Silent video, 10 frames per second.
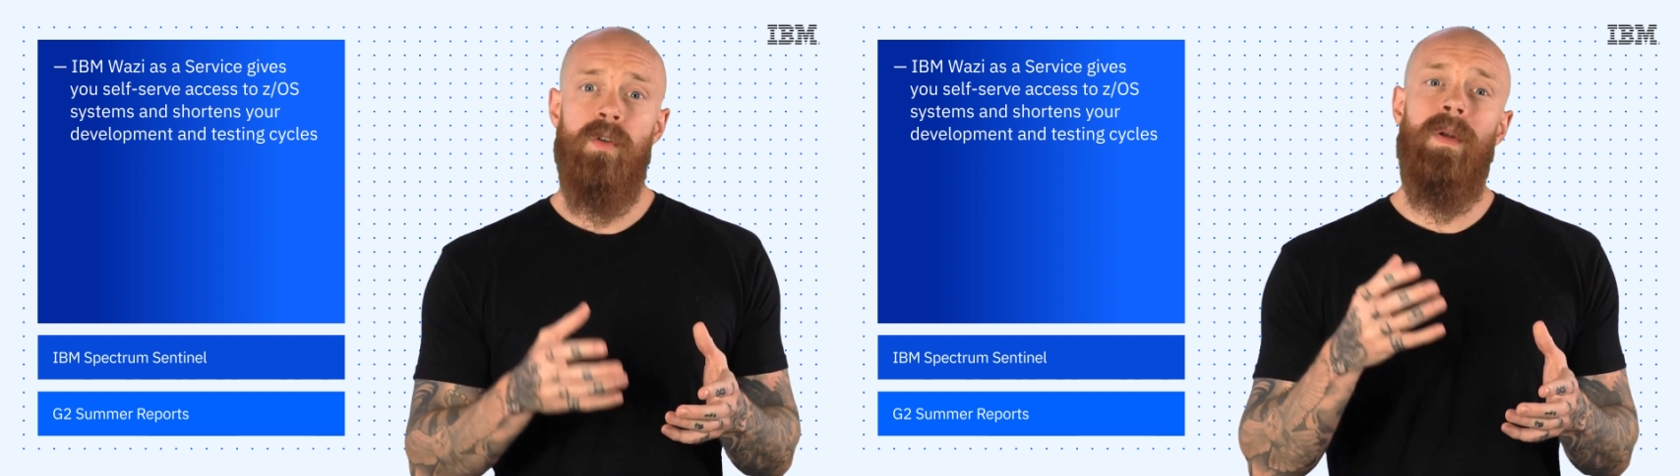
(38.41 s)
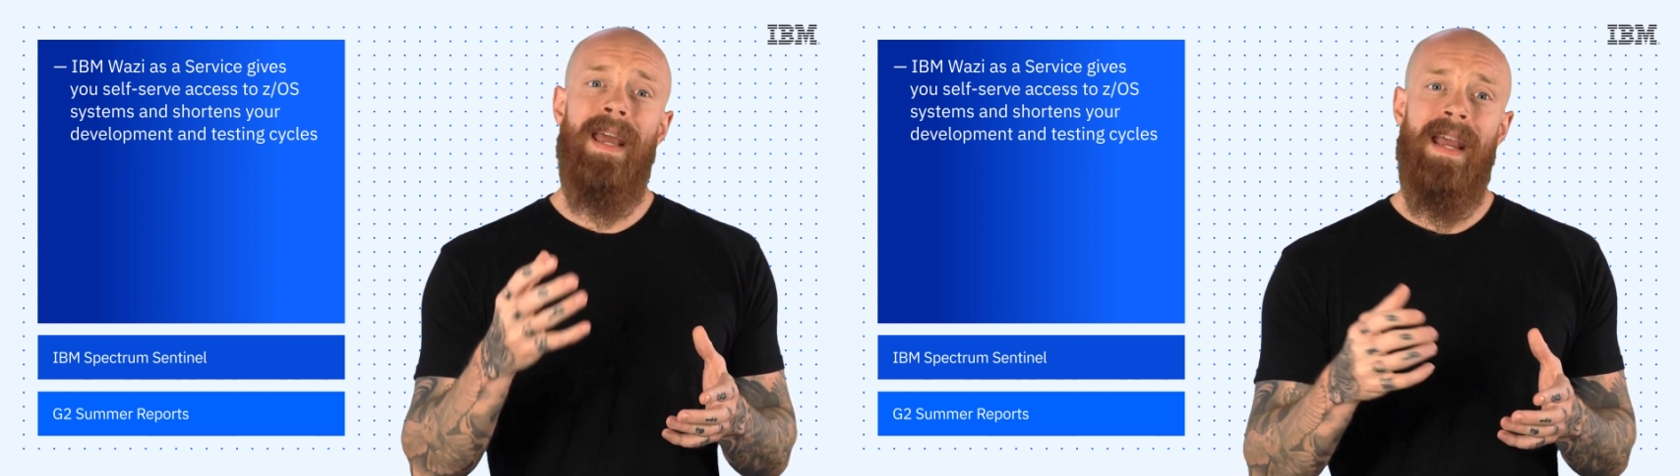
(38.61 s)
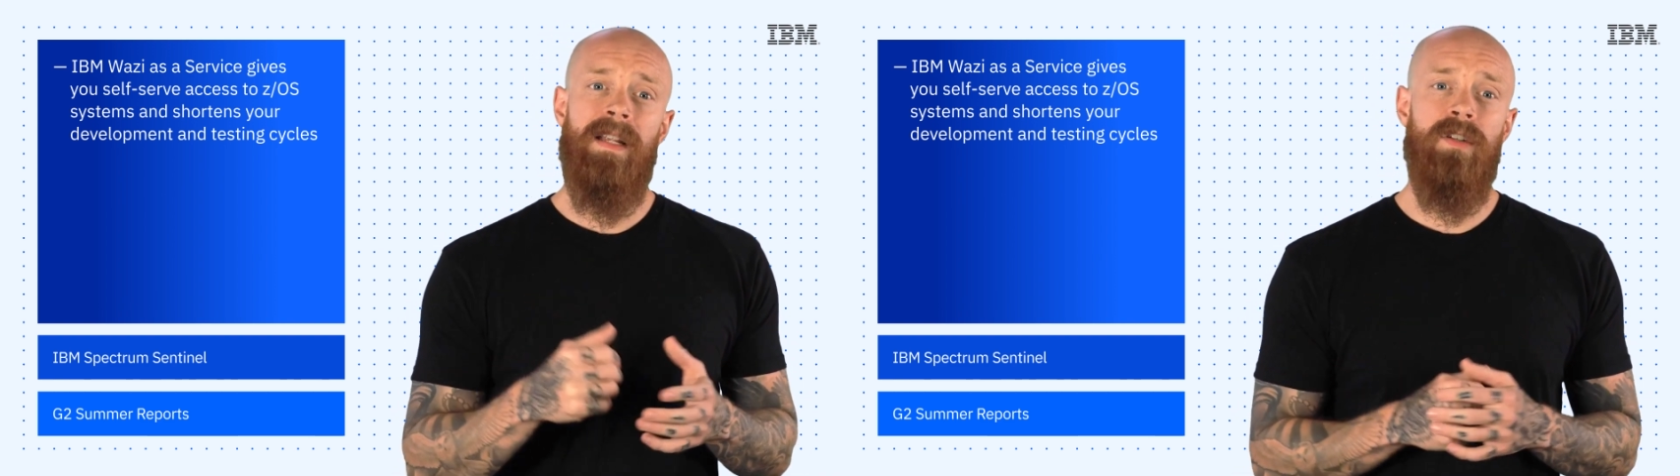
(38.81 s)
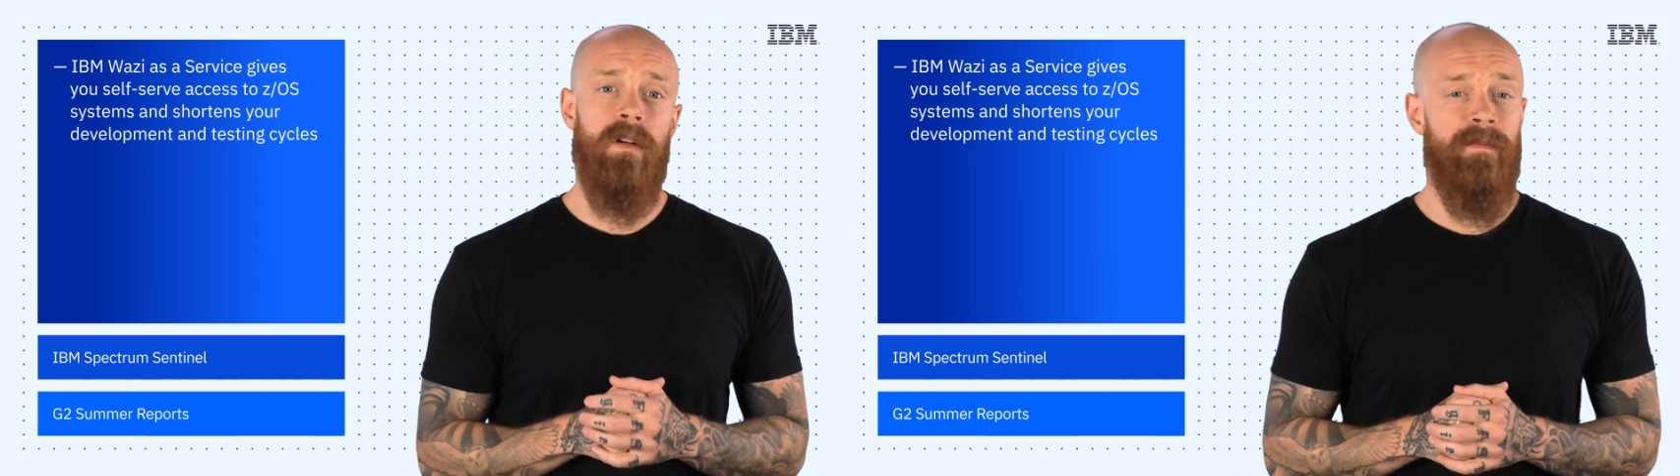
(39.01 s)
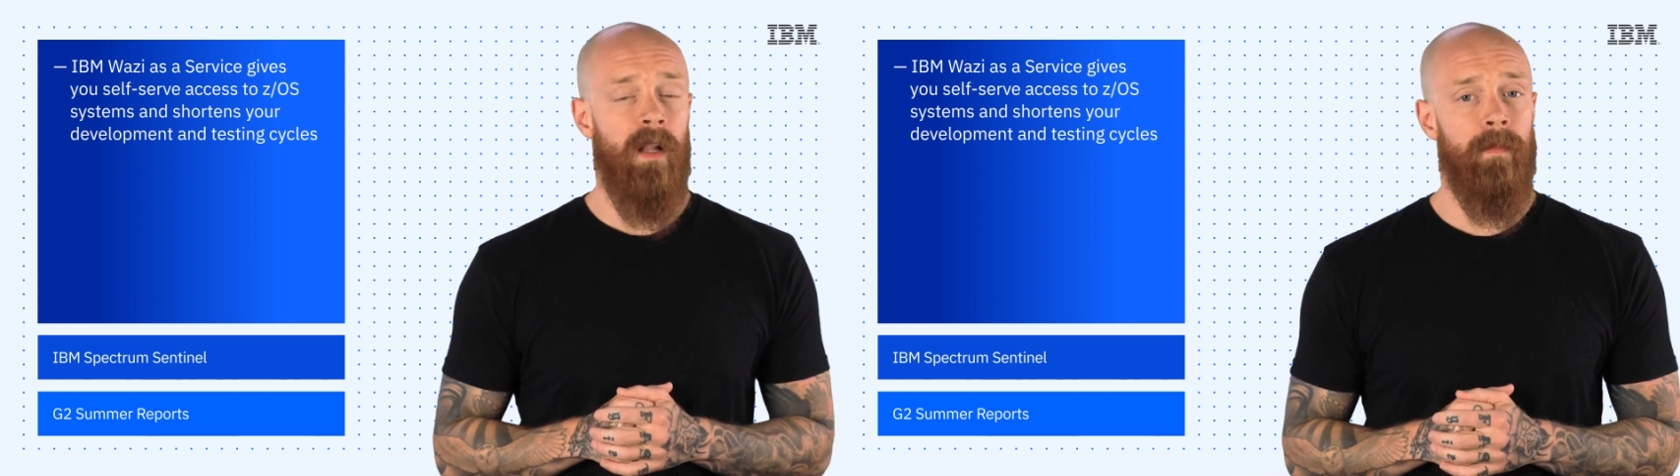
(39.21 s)
to enhance
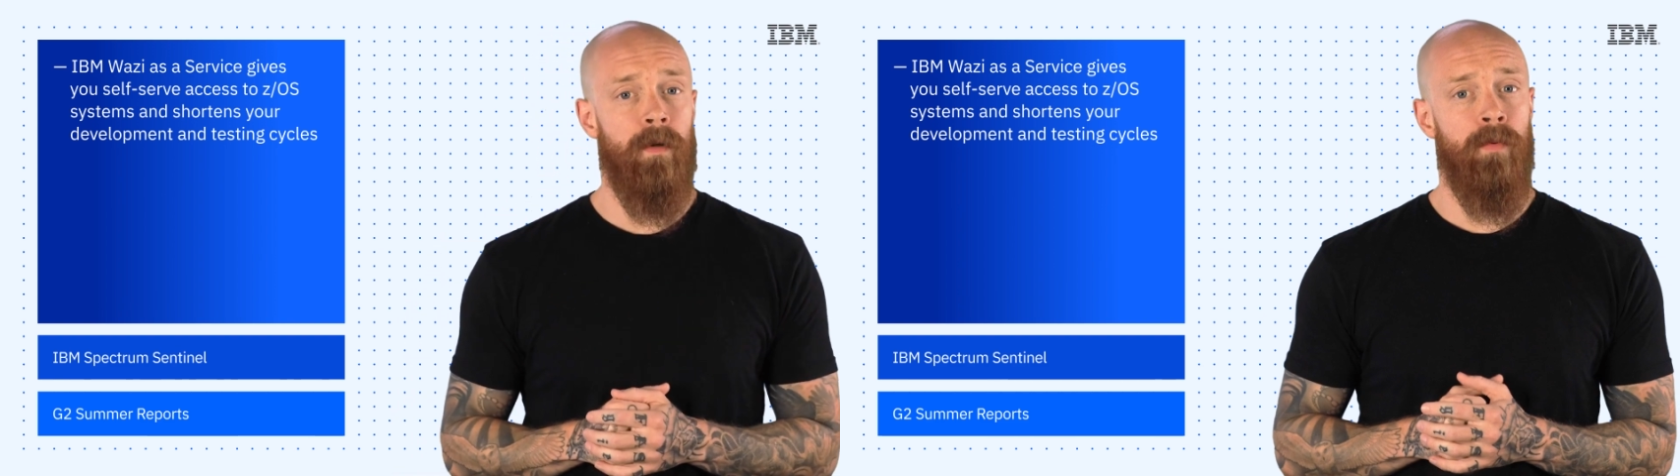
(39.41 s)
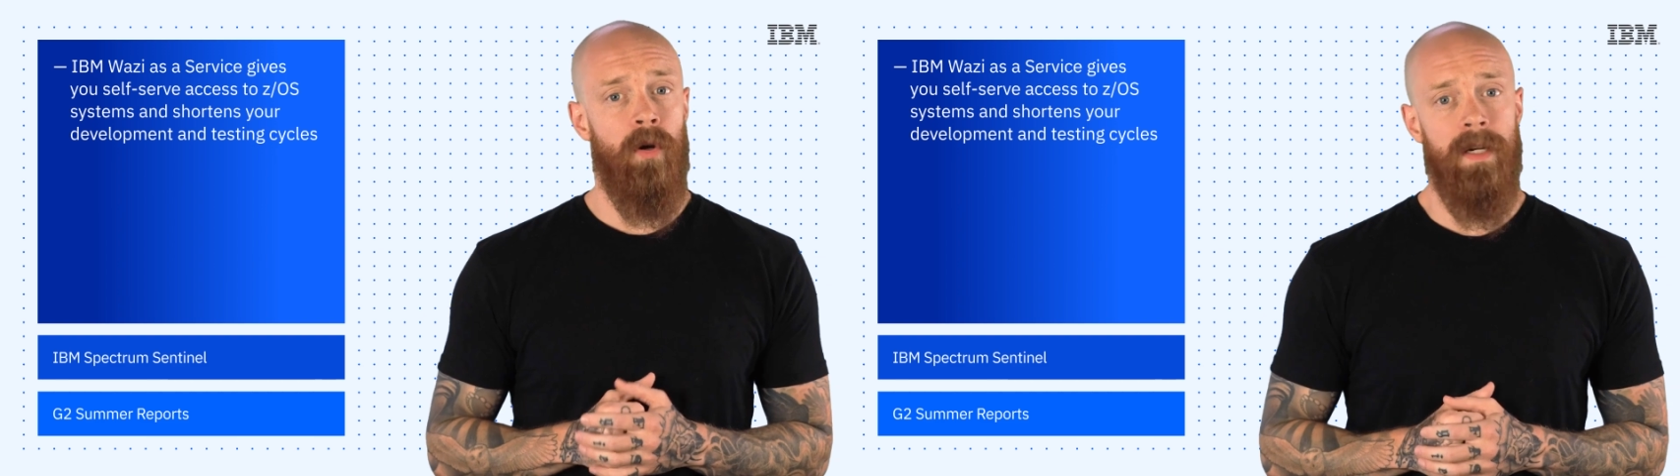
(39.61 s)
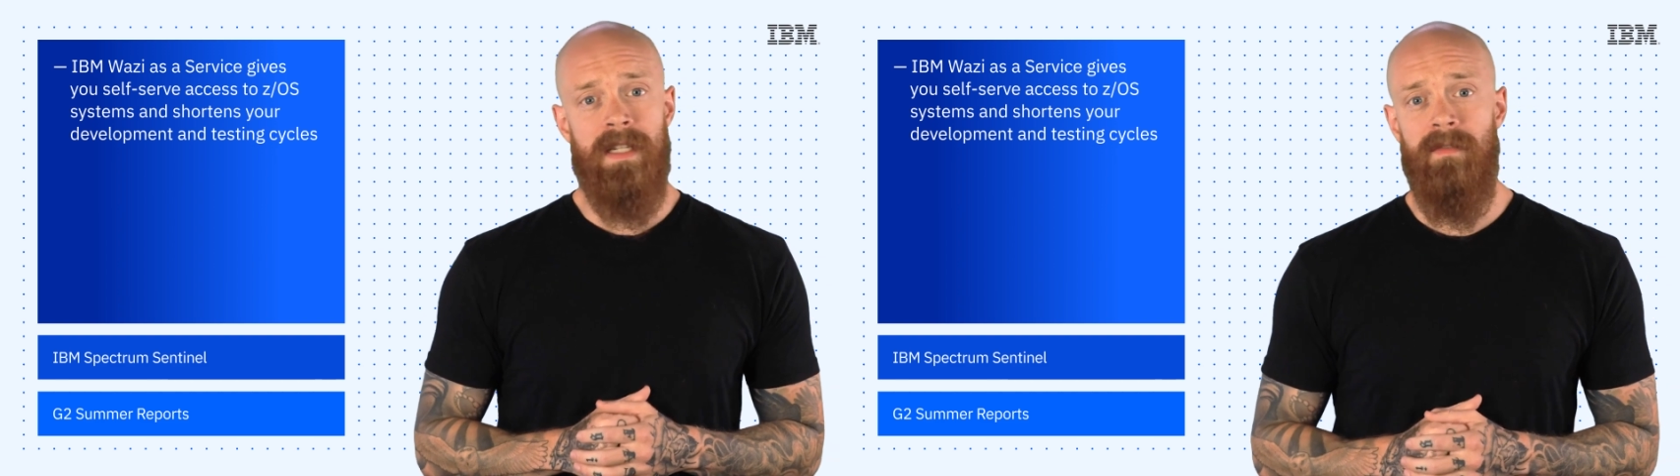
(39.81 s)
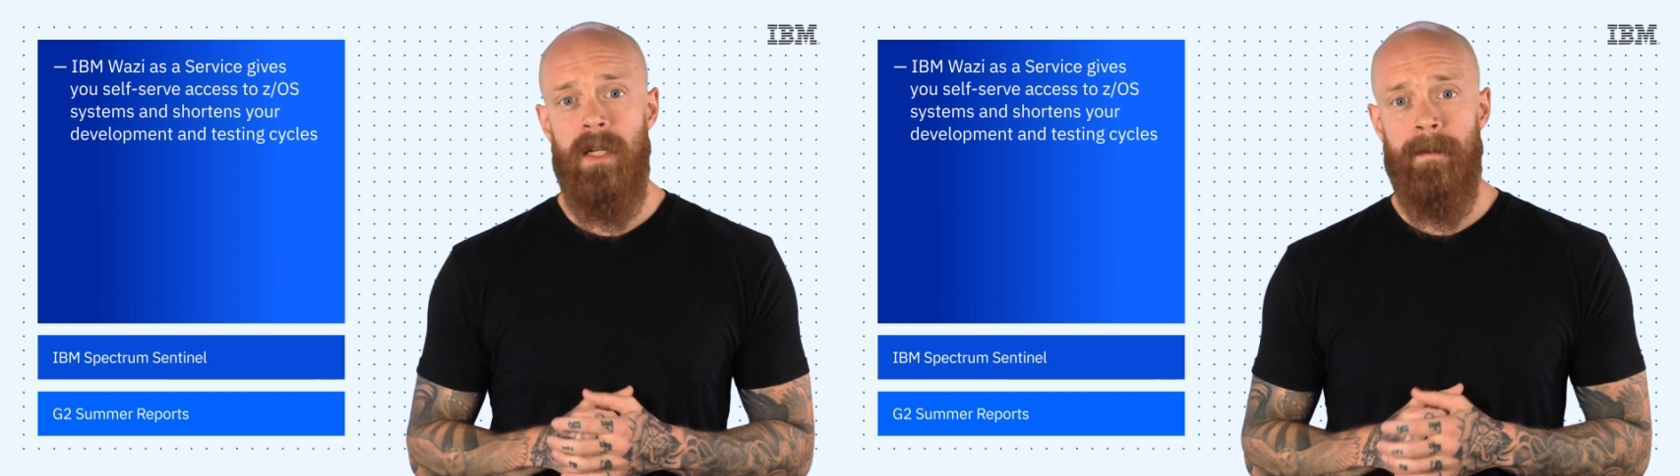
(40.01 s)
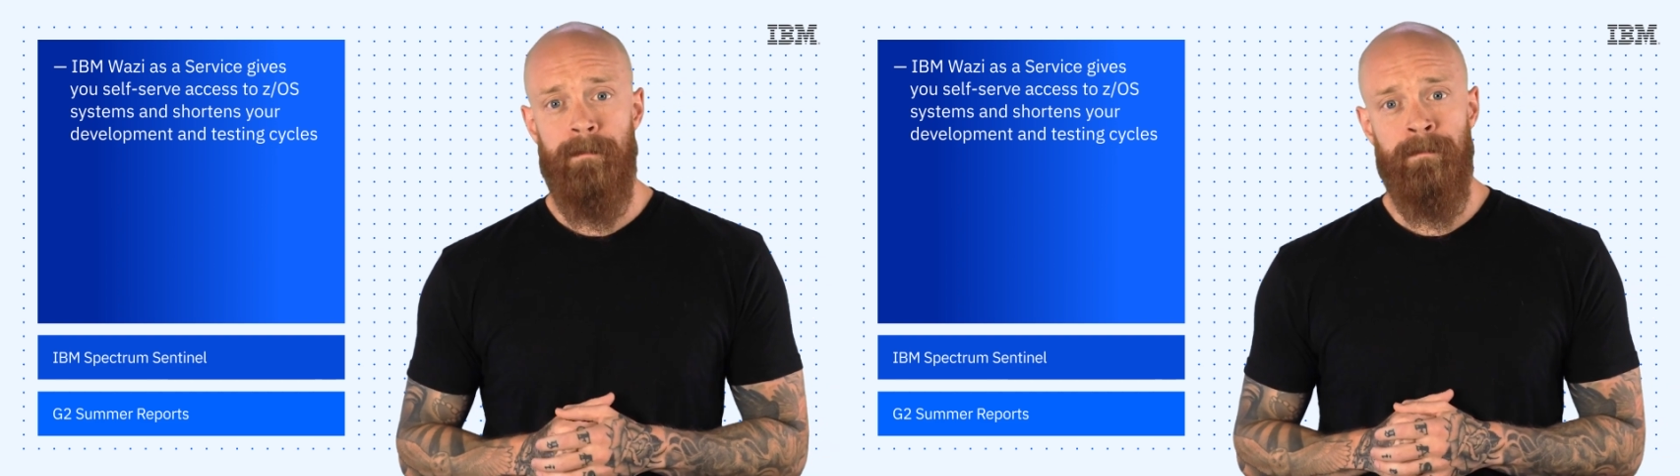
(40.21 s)
your developer
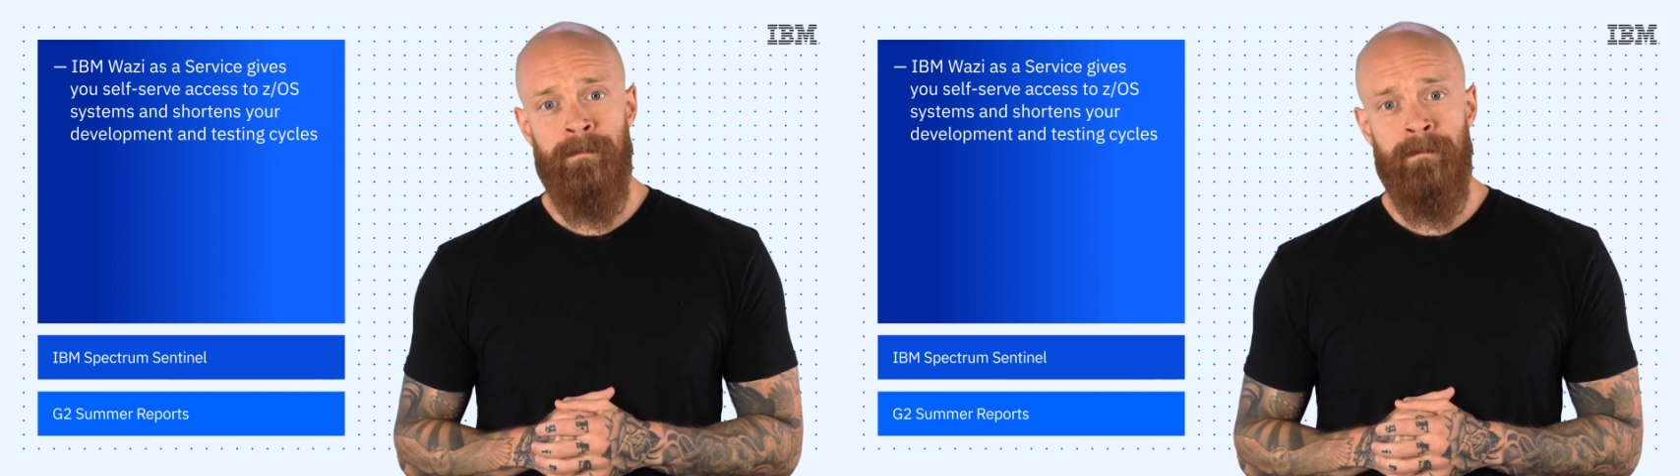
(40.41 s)
productivity.